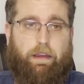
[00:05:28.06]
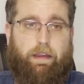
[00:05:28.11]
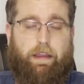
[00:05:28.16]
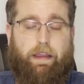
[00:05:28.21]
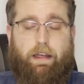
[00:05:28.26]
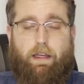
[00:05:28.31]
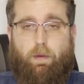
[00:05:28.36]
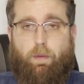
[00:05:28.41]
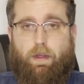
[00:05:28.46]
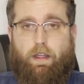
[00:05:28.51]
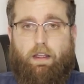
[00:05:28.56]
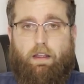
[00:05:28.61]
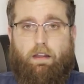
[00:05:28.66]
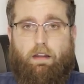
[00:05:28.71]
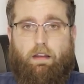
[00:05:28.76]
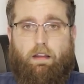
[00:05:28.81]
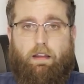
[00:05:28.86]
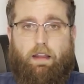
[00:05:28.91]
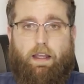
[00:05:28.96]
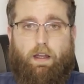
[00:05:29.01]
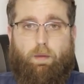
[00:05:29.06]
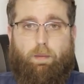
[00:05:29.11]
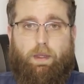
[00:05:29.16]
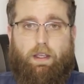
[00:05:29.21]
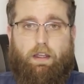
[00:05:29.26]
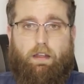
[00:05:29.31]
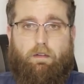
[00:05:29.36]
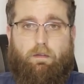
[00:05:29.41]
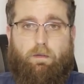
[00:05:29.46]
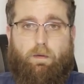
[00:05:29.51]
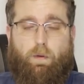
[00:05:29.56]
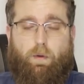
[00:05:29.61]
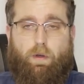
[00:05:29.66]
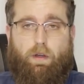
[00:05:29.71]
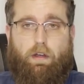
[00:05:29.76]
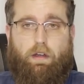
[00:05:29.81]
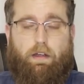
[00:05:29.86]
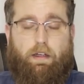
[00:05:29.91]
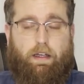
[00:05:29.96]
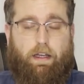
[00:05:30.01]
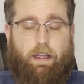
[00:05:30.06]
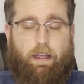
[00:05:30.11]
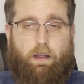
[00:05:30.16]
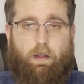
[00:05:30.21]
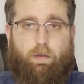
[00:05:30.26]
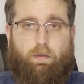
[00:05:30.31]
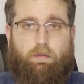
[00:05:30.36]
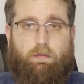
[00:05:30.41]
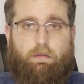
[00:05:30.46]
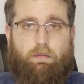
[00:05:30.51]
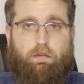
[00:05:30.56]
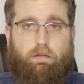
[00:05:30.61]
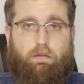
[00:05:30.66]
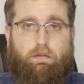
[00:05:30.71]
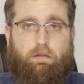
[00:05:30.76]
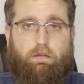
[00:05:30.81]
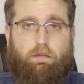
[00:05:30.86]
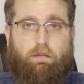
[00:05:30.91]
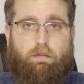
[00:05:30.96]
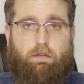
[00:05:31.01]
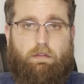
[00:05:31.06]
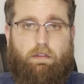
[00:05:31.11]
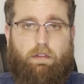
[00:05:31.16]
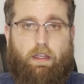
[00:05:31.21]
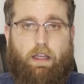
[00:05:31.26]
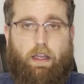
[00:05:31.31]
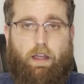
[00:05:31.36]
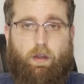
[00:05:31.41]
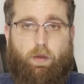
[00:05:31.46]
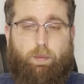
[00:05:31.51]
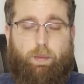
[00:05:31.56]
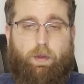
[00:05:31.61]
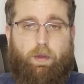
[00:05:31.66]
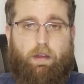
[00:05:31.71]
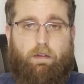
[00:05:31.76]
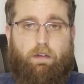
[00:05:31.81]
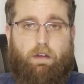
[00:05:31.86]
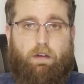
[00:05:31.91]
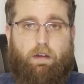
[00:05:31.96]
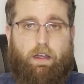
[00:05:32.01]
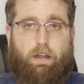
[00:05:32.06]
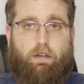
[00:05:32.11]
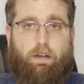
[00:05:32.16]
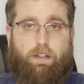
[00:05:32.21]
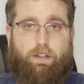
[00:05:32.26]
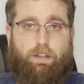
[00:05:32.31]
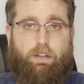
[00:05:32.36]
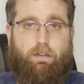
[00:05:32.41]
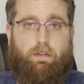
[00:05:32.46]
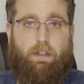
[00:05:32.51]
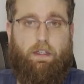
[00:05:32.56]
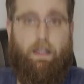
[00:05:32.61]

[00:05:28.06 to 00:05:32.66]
Anyway, that'll be it for now. I hope you have a great rest of your